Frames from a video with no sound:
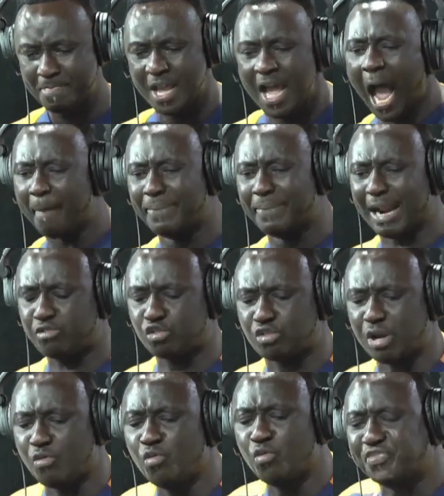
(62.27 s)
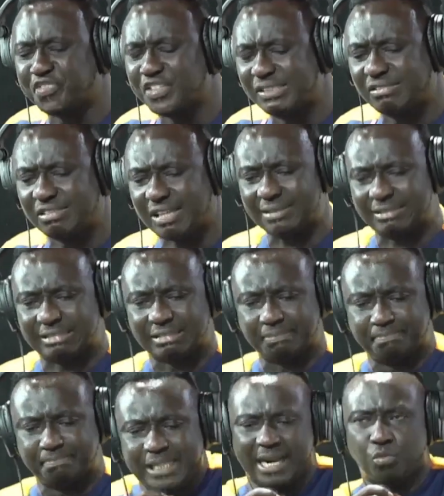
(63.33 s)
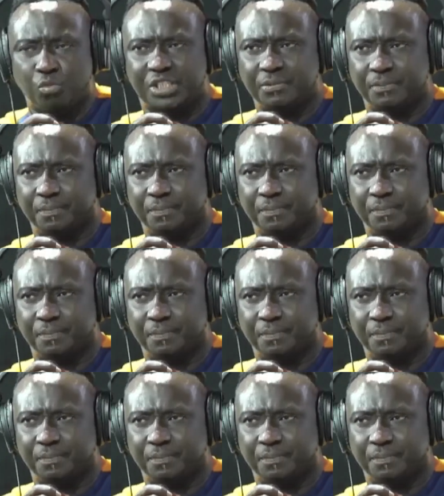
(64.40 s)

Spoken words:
A brush is a good free sat be at a wood.